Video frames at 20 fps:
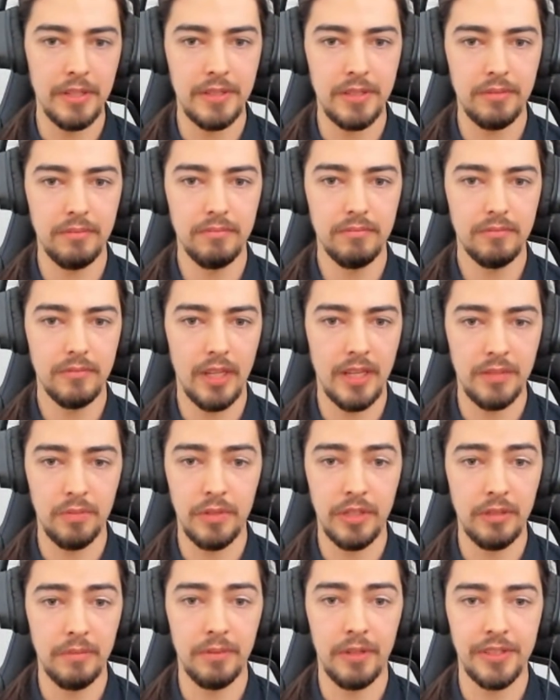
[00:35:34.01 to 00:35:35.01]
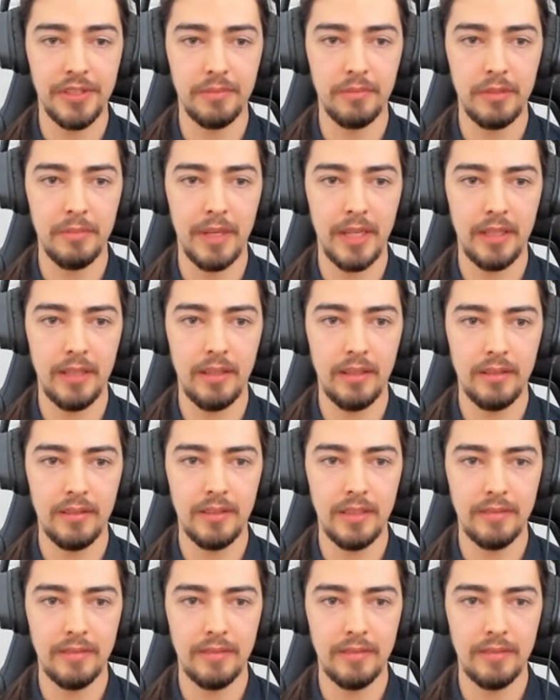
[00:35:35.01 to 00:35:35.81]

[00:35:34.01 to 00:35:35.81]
as we can possibly make it,